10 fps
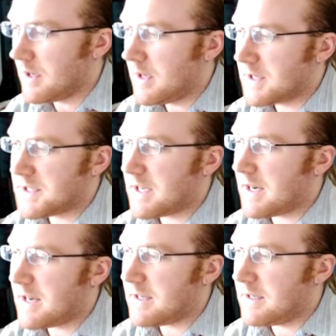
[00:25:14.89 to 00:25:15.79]
Because
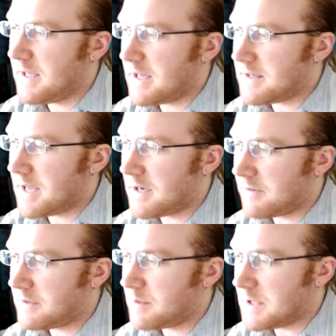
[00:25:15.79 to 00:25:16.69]
again, he had enough
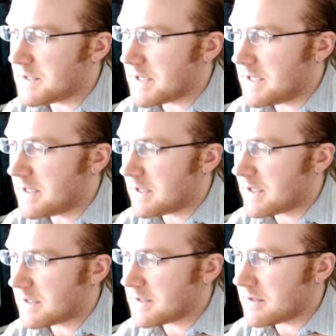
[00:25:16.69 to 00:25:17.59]
liberties that he could
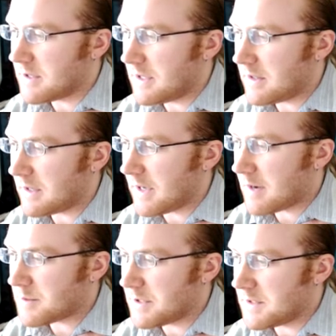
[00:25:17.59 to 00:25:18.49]
connect underneath and
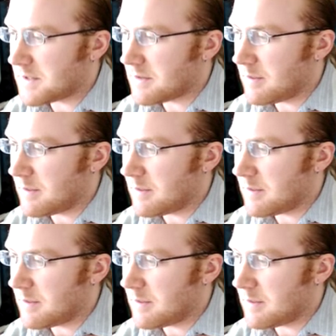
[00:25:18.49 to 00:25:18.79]
capture these 3,